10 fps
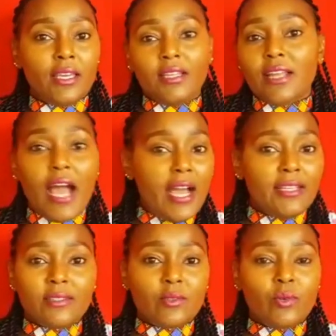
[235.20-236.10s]
in
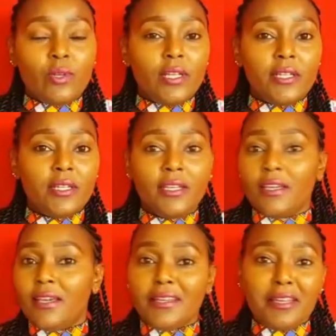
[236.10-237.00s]
high school.
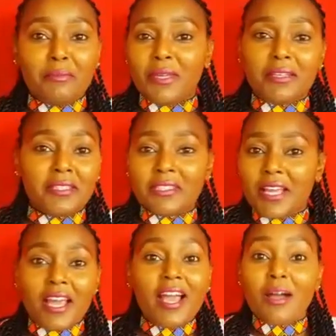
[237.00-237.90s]
And I mean,
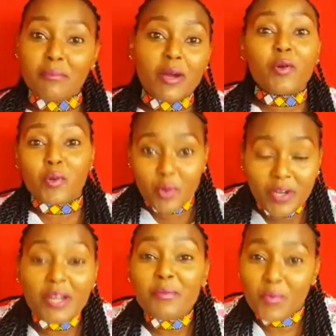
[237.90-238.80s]
I'm a
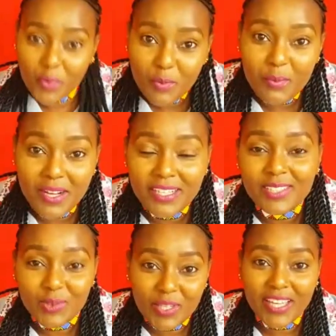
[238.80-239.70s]
grown up woman. Do you